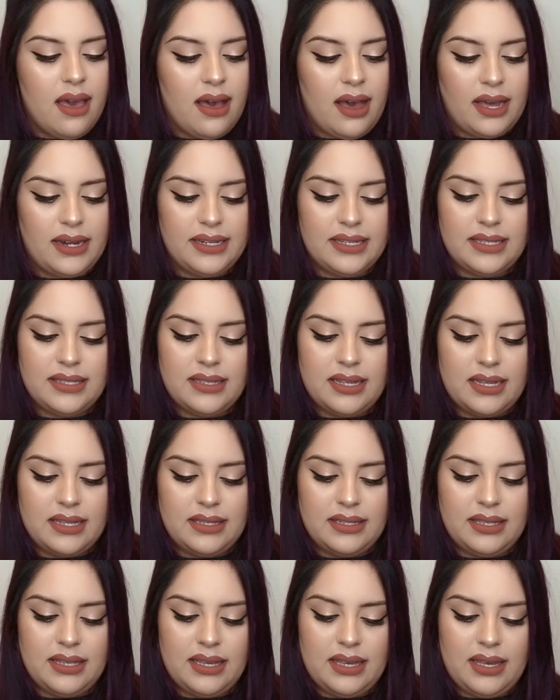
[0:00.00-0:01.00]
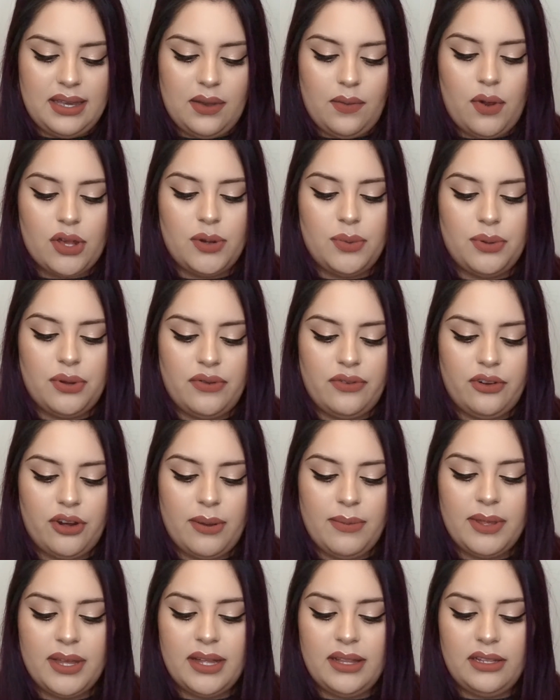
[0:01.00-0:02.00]
Anastasia Waterproof
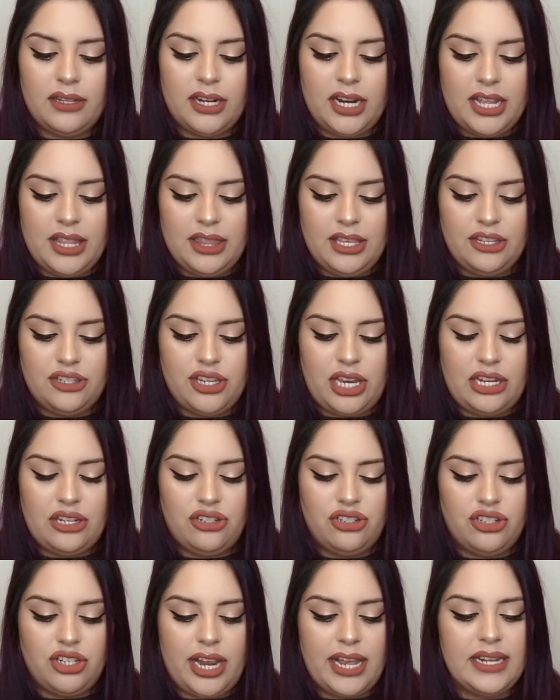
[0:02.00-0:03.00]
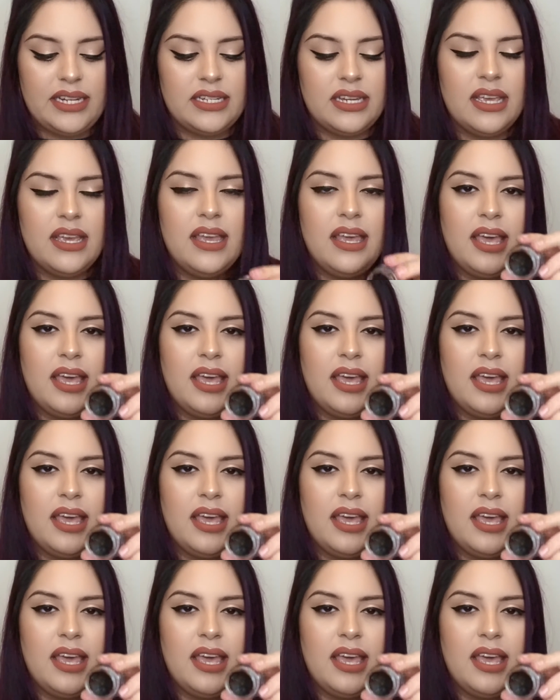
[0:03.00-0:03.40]
Cream Color in the shade Jet.